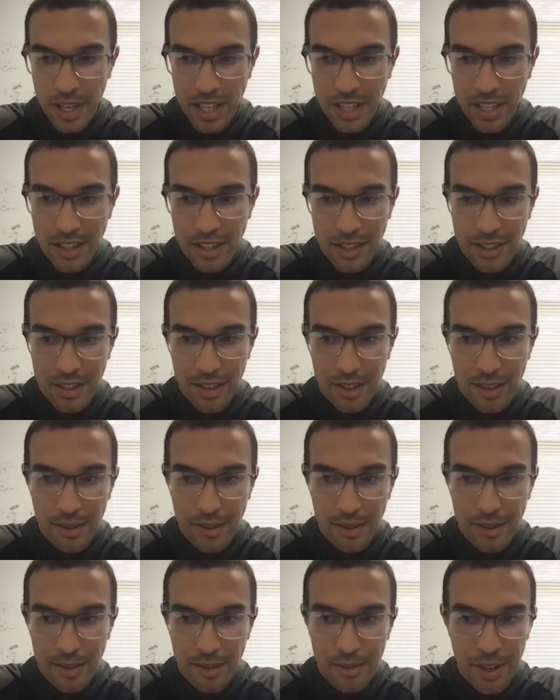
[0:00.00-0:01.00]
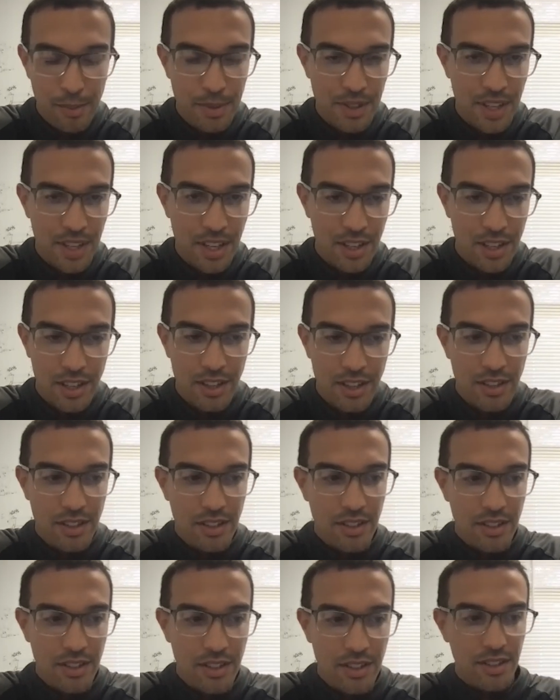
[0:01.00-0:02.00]
we needed to fill
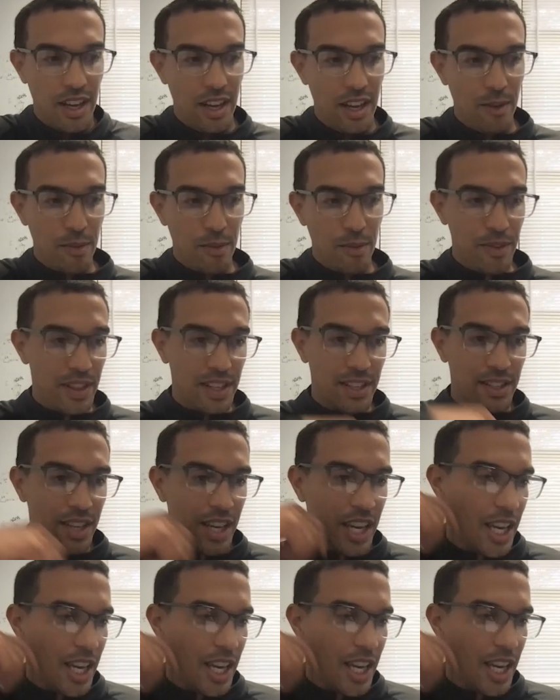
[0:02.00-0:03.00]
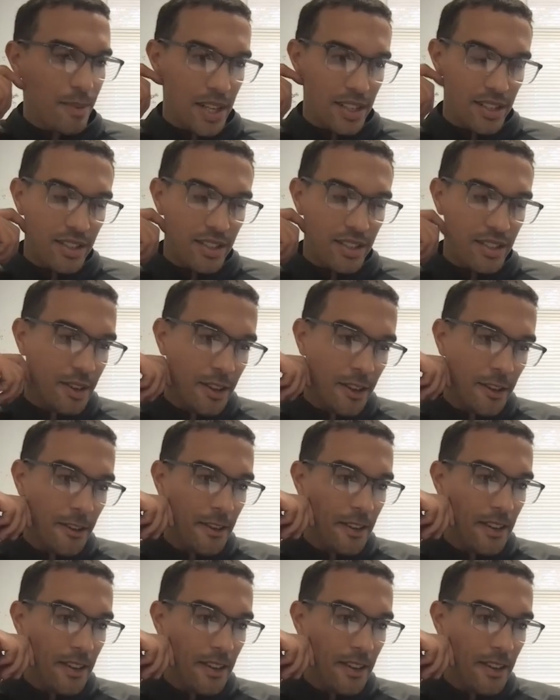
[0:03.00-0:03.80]
positions uh, within the team, and